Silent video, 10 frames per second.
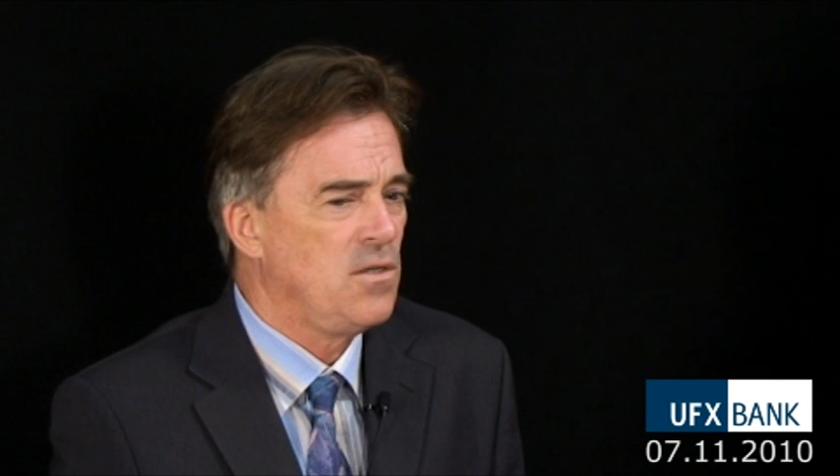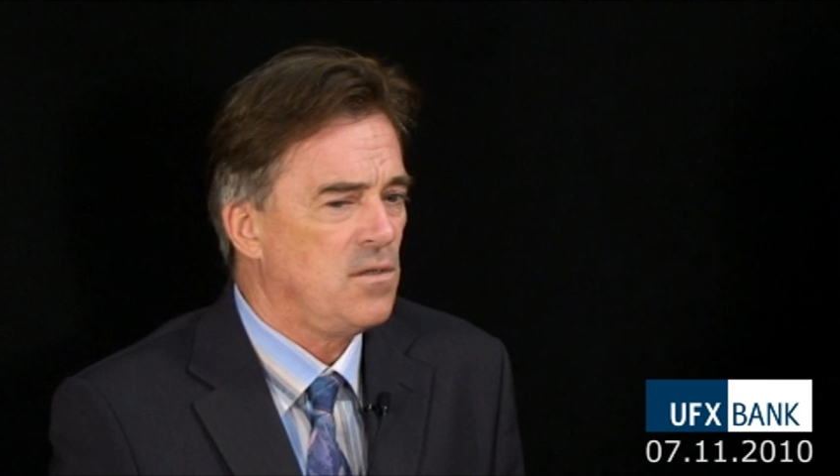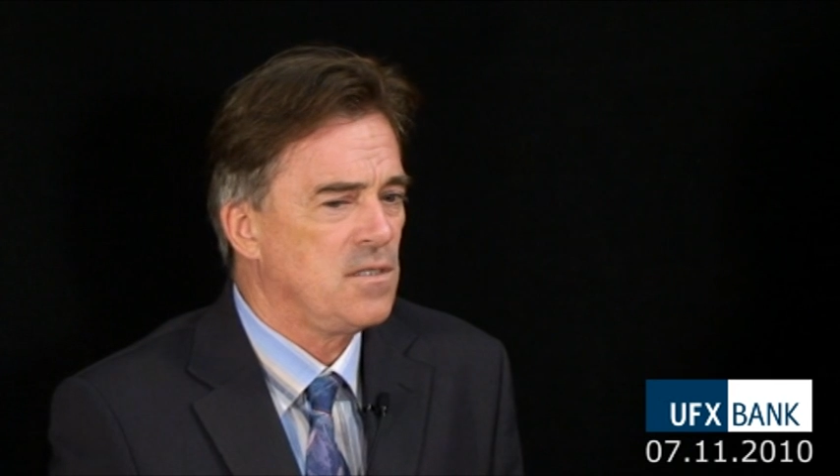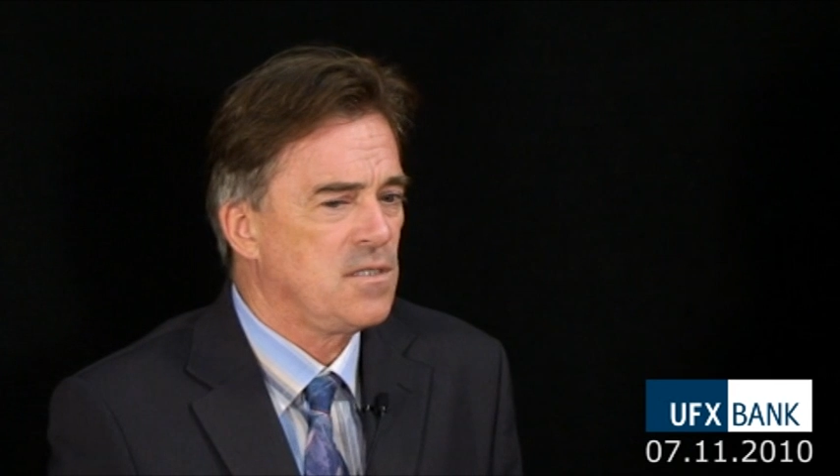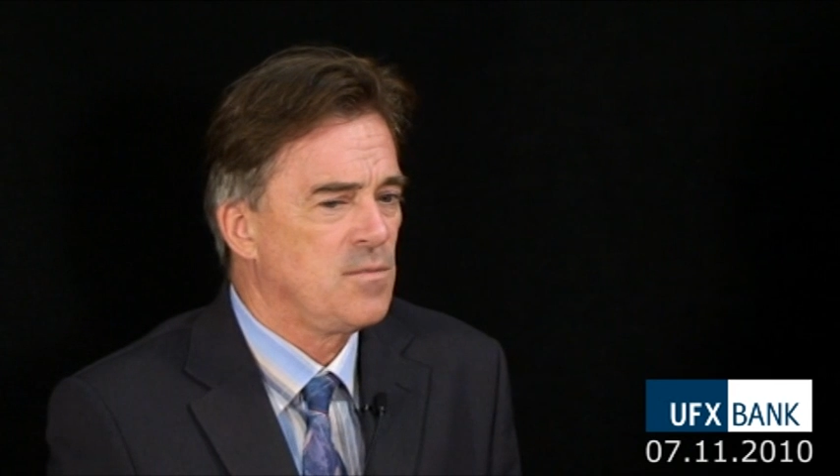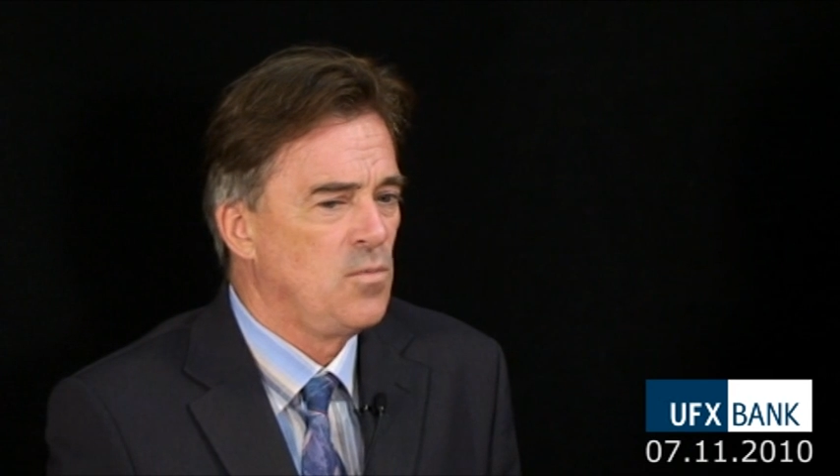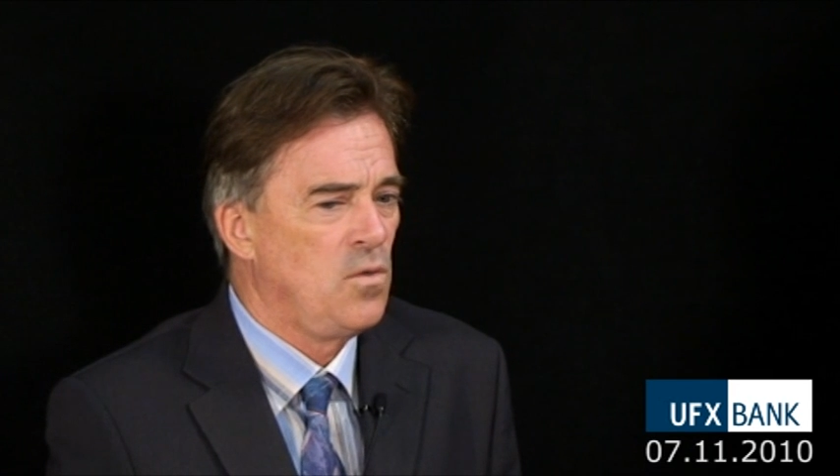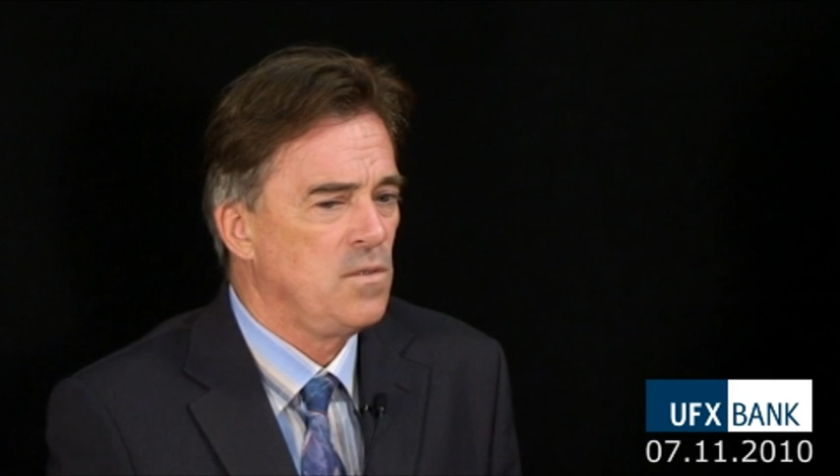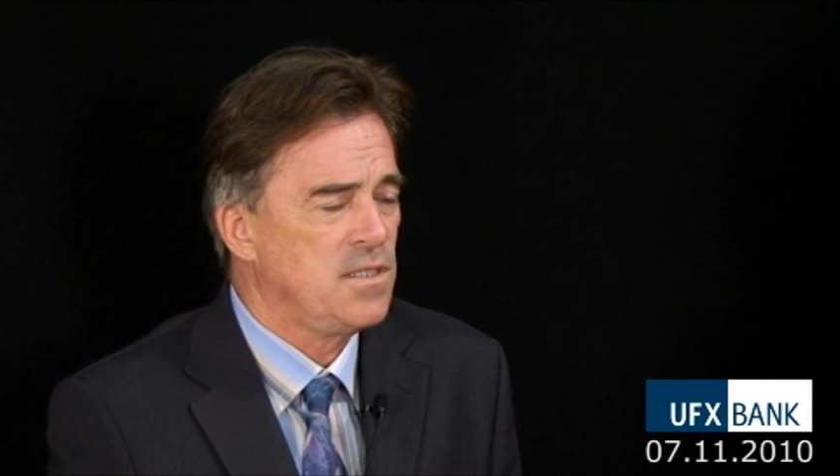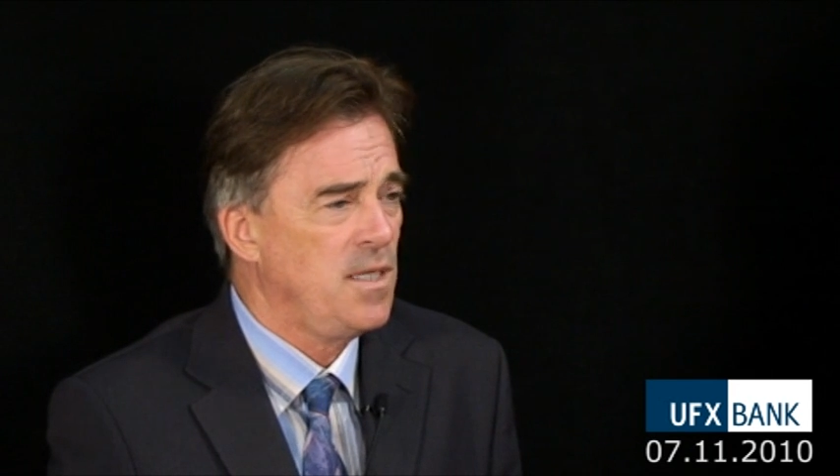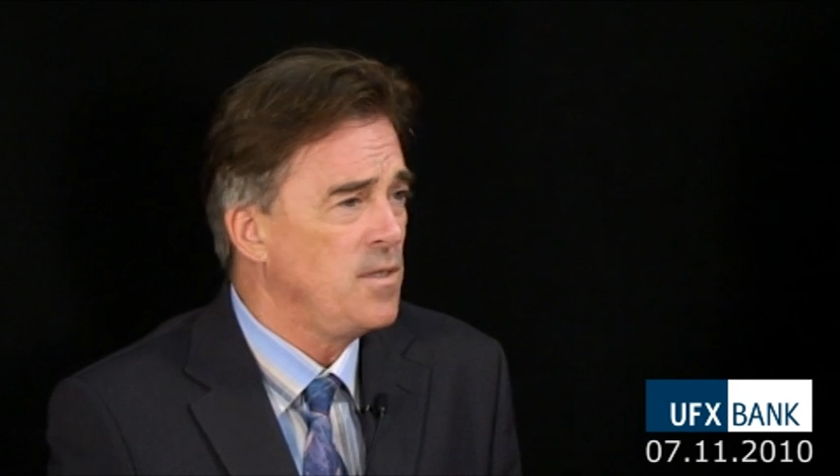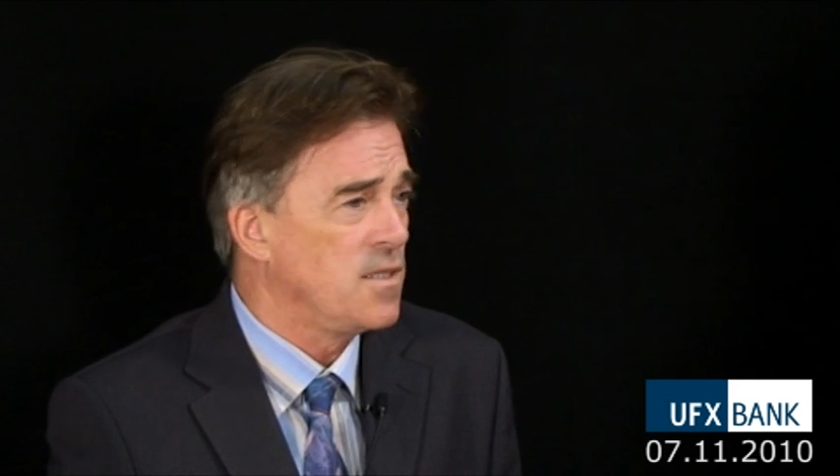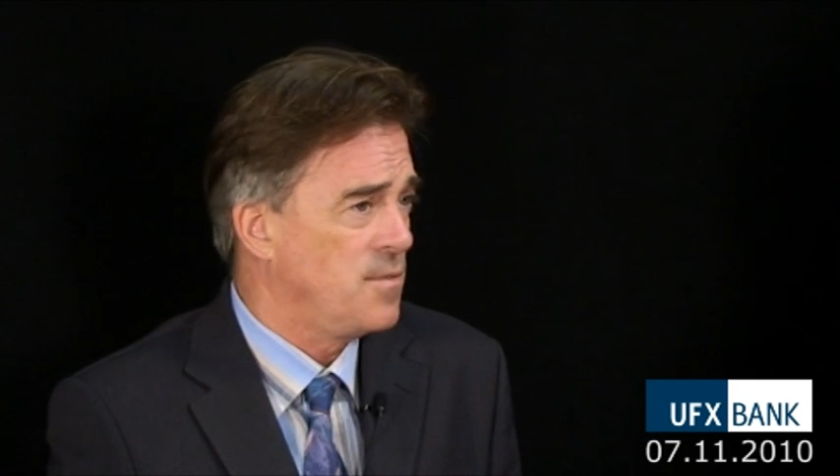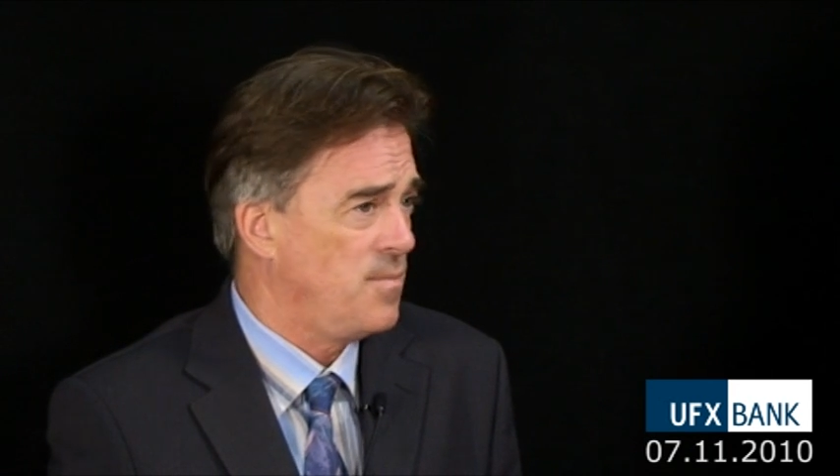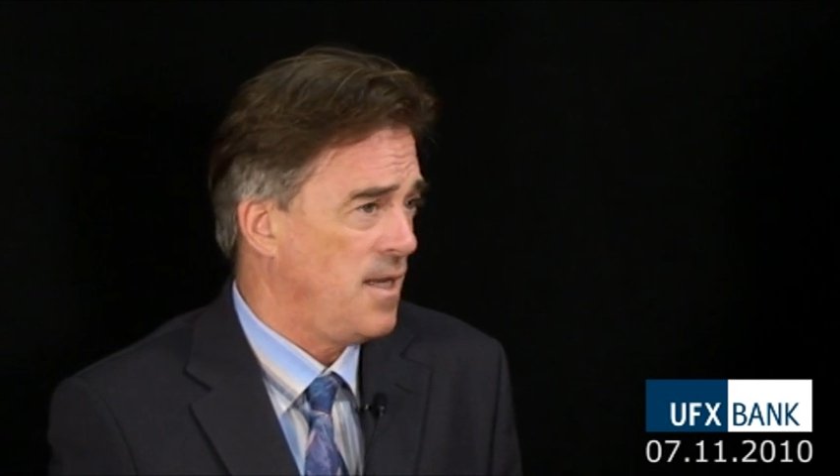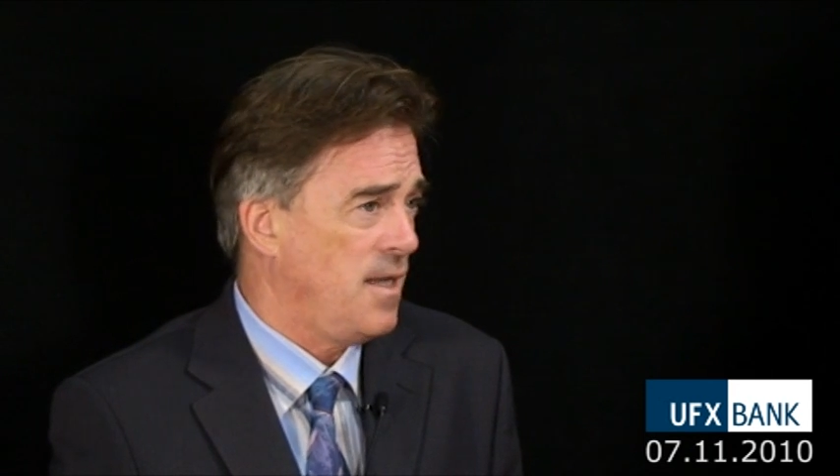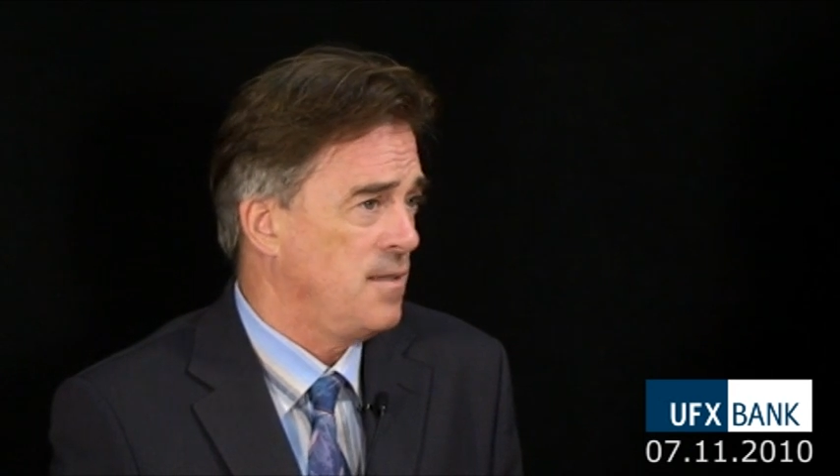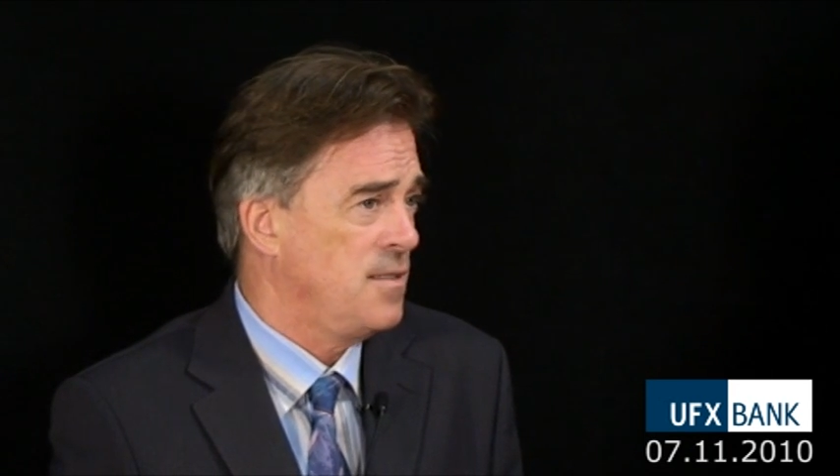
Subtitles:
not a small stimulus plan,